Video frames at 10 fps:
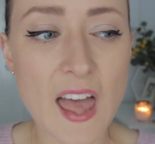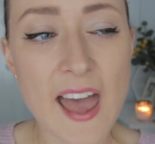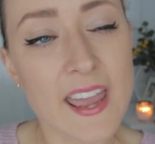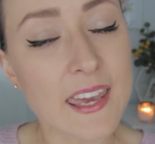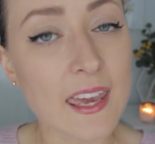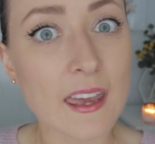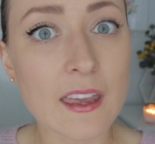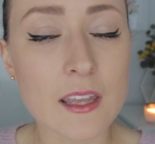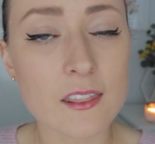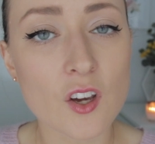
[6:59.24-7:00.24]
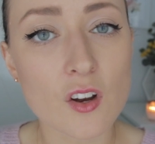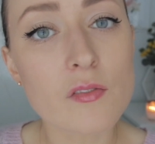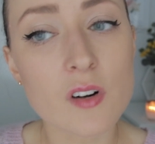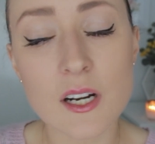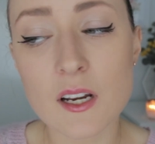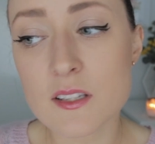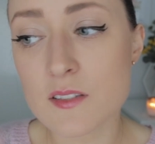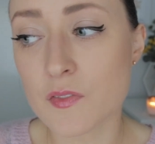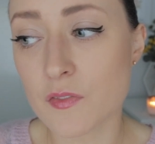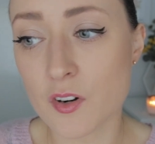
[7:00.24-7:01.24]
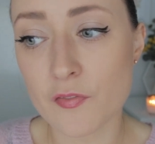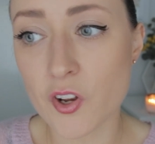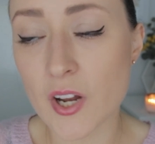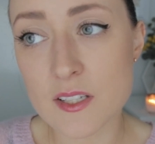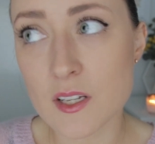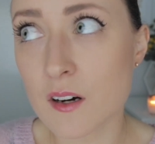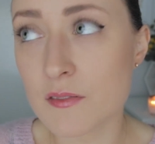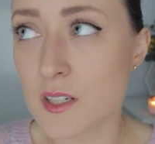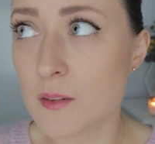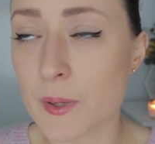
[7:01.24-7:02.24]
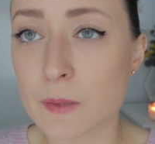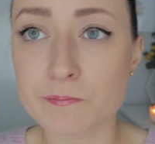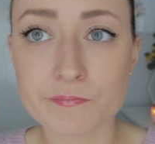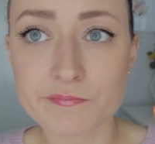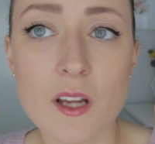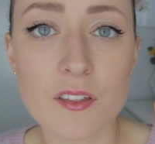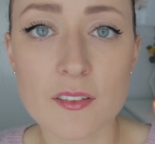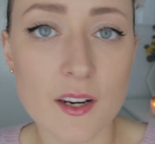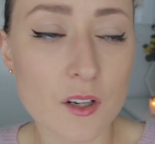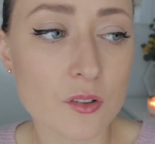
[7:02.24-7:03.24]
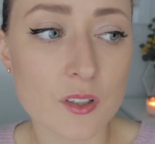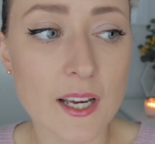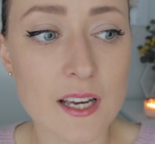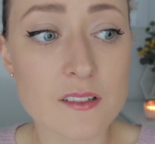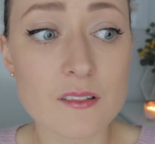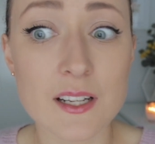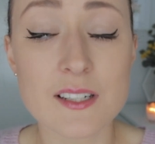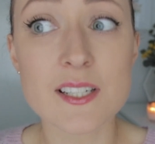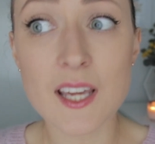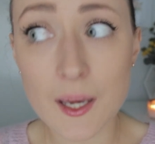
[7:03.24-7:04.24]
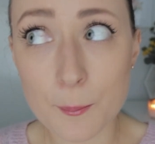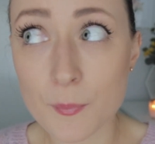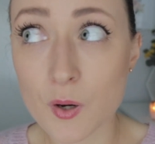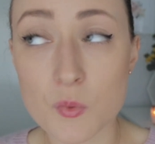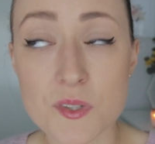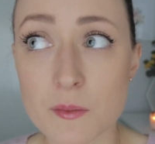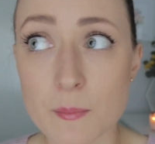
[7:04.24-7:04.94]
aching in the ovaries for a few days after, but nothing that I couldn't handle. And Tim was